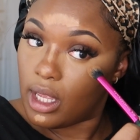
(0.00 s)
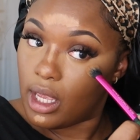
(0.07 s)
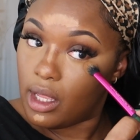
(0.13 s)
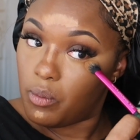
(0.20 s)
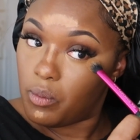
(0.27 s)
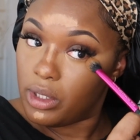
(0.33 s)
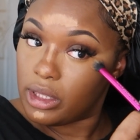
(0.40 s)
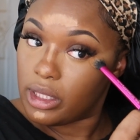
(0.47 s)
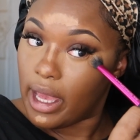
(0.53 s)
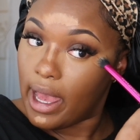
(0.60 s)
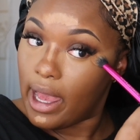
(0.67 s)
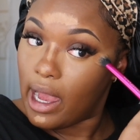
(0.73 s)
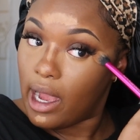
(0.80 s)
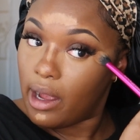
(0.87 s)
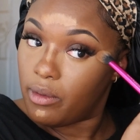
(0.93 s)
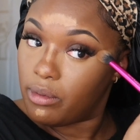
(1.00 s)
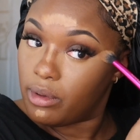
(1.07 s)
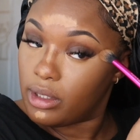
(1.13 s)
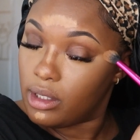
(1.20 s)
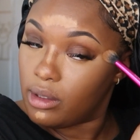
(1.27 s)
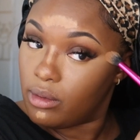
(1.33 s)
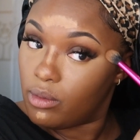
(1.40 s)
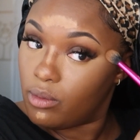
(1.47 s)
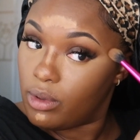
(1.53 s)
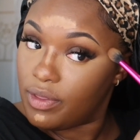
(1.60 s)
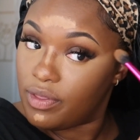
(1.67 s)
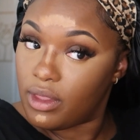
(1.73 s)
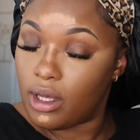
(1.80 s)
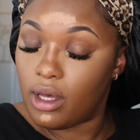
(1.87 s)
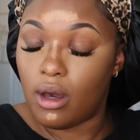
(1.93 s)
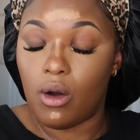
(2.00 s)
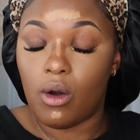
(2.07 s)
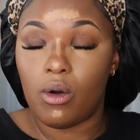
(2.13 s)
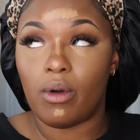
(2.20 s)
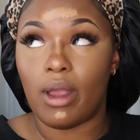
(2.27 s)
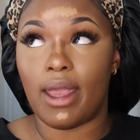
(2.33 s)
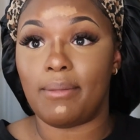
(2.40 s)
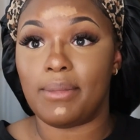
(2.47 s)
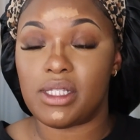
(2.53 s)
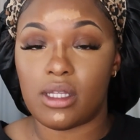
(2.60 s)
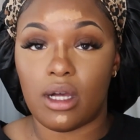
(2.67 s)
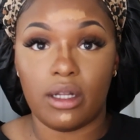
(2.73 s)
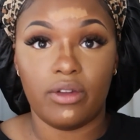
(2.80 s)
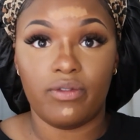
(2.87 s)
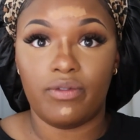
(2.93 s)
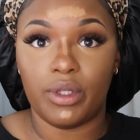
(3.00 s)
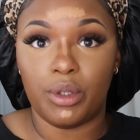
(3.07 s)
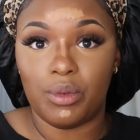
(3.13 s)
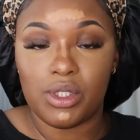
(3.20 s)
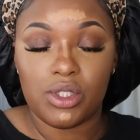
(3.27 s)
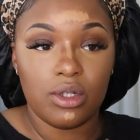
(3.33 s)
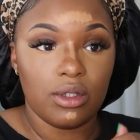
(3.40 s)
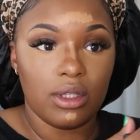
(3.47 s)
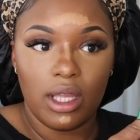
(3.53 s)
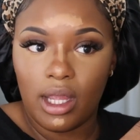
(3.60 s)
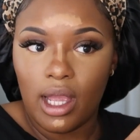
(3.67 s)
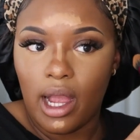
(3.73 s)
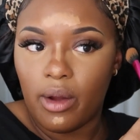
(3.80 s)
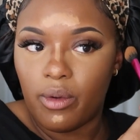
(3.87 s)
And with that, with the whole Amazon influencer thing,